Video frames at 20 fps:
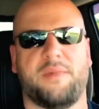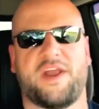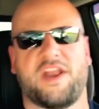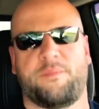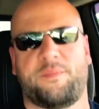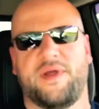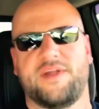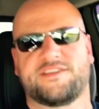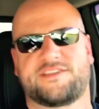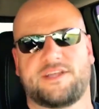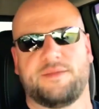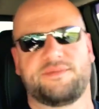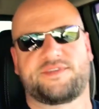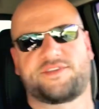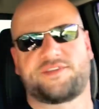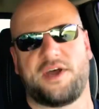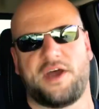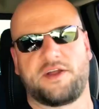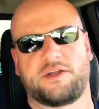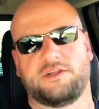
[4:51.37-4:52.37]
might have been some
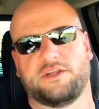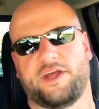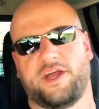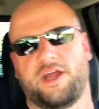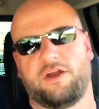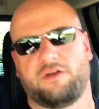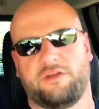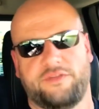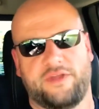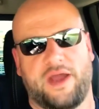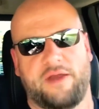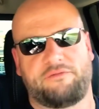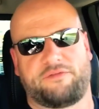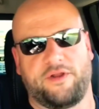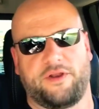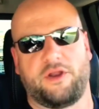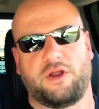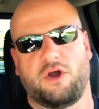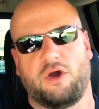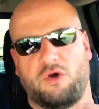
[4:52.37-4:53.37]
sun glare in that
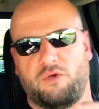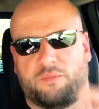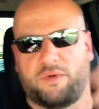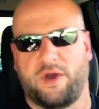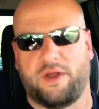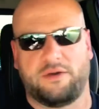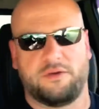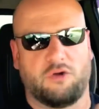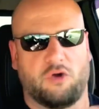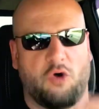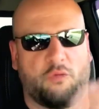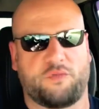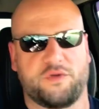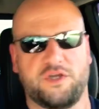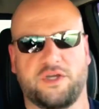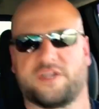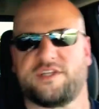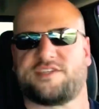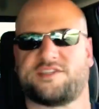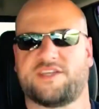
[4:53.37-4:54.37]
video, but hopefully
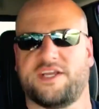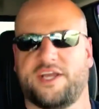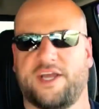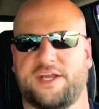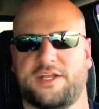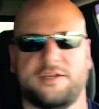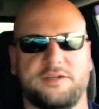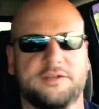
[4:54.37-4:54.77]
you can see it.